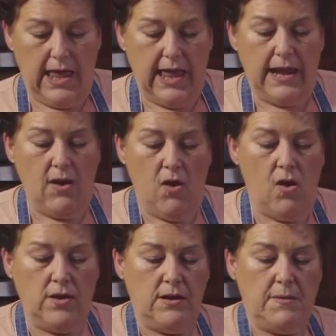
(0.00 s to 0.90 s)
And
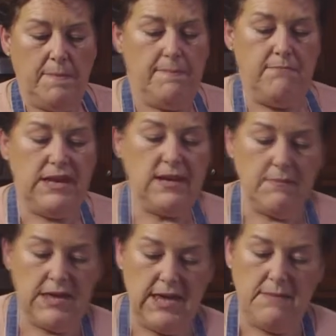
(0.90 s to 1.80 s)
on
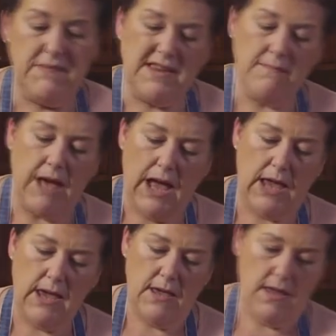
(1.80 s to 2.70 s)
medium heat, medium
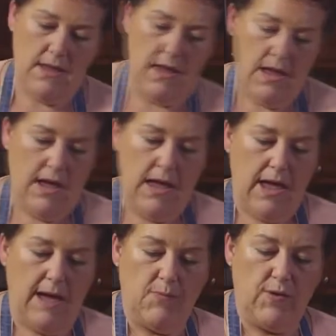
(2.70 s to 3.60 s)
high,
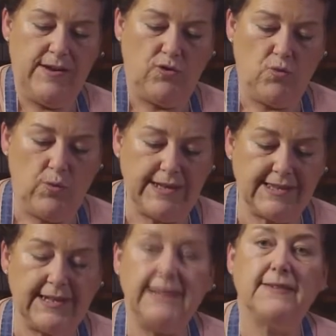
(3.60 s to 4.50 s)
I'm going to
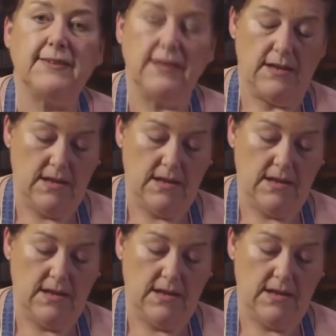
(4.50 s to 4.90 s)
whisk it.